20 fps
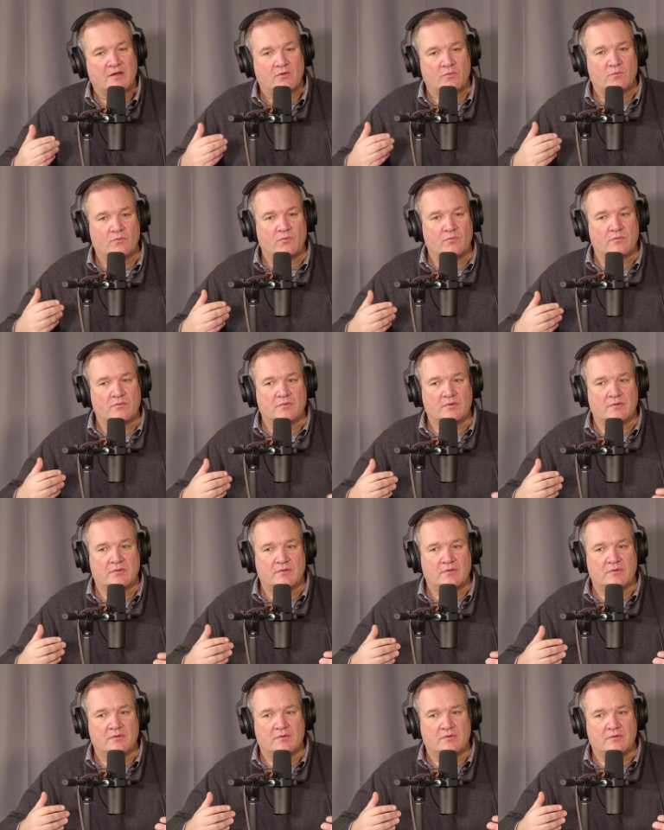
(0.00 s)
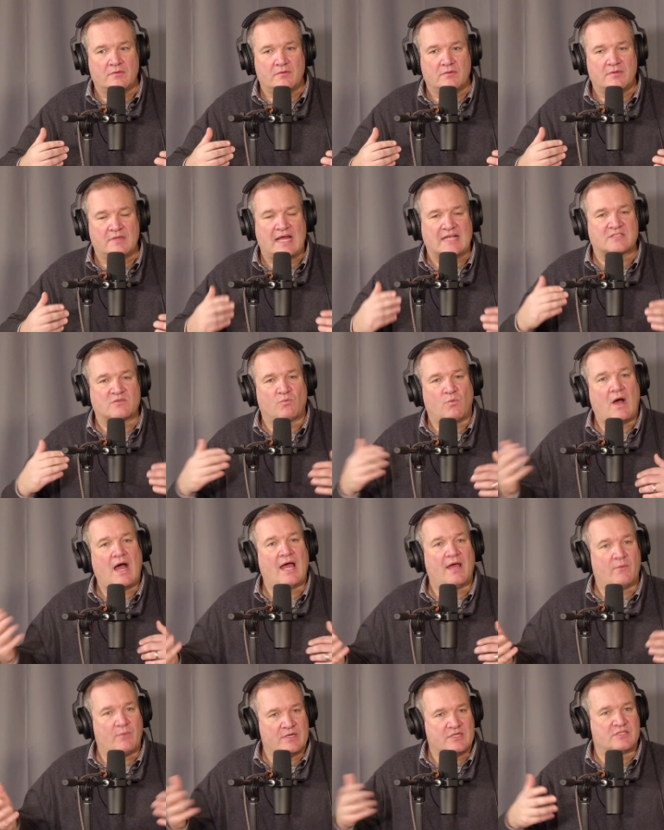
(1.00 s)
we that's
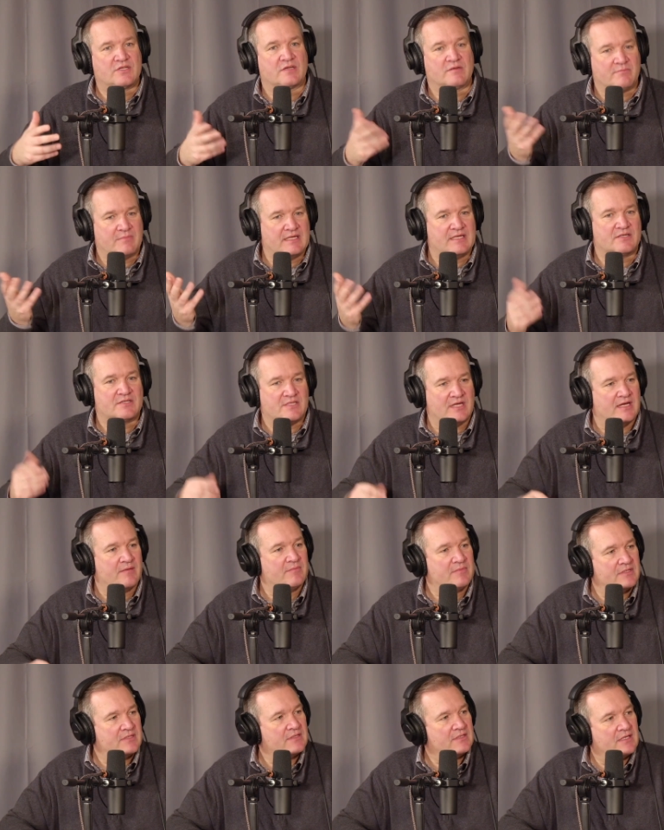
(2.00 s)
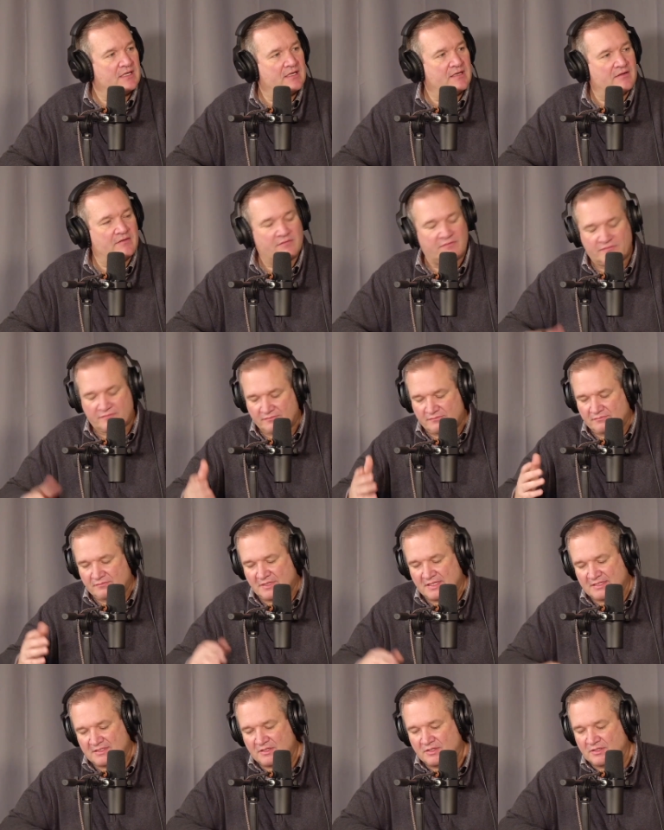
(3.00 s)
why we shouldn't be ashamed of right.
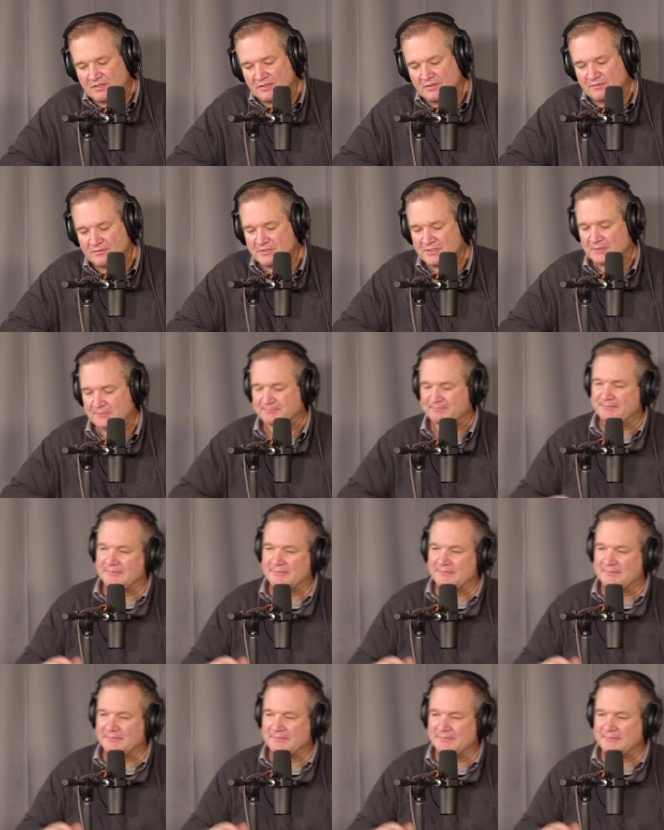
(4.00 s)
this good news. So,